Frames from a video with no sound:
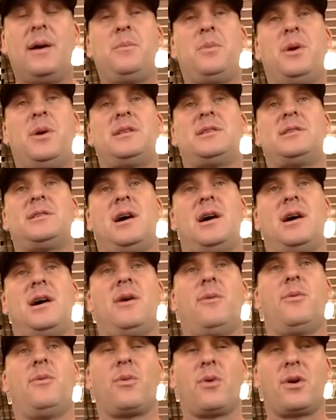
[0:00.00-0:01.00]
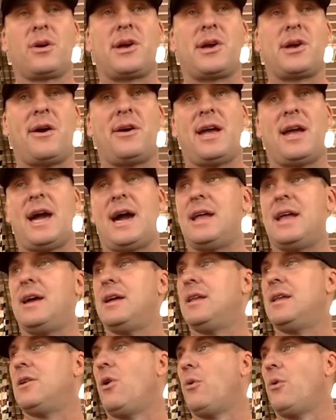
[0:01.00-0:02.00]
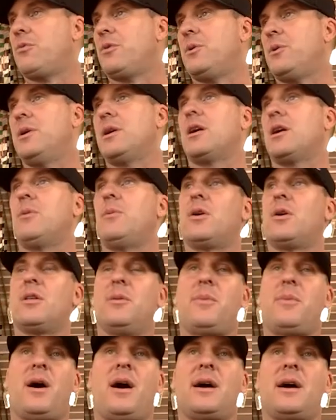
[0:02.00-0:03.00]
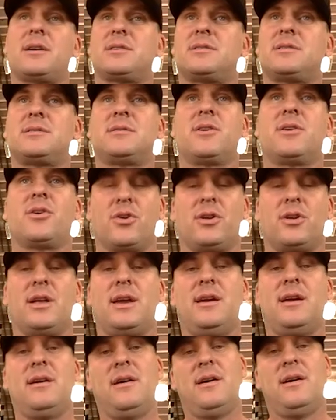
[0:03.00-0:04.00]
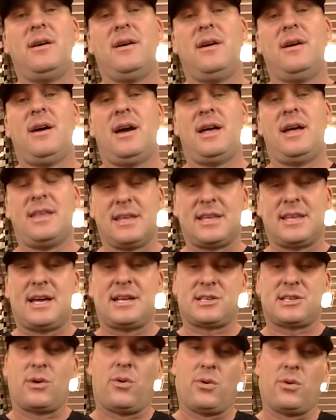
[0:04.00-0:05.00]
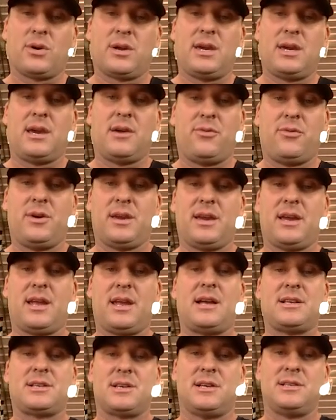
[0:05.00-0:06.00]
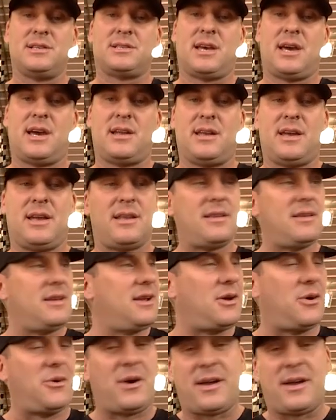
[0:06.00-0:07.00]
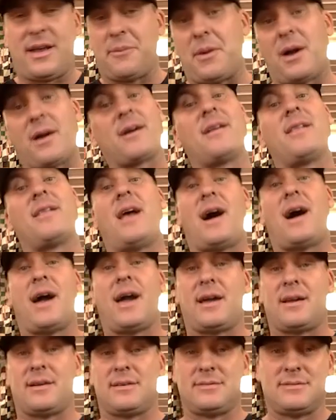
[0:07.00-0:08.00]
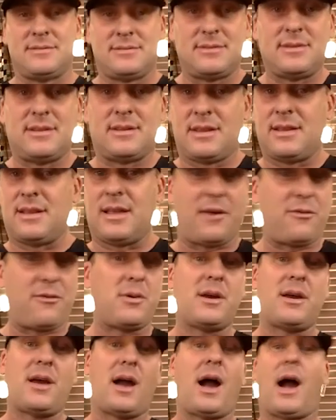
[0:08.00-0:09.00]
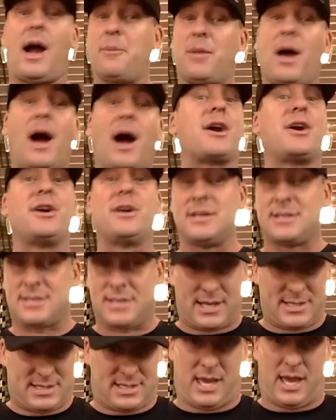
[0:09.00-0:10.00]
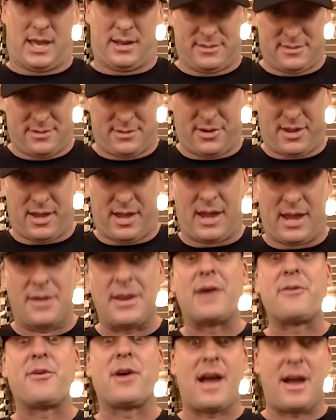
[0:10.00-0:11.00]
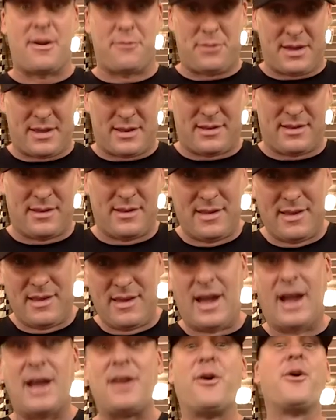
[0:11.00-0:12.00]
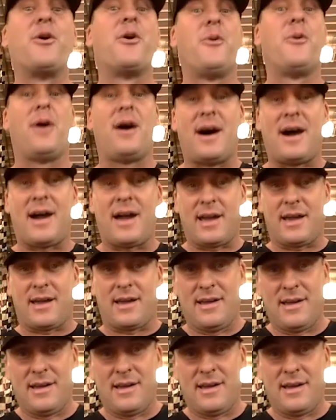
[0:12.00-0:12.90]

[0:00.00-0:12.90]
but uh, we worked hard at it, and hopefully we can come out of the box early. I think that's the whole key. If we can get at sunset, and you know what, I'm not gonna lie, everybody, I'm not good at sunset. Okay, I never have been. I don't know why.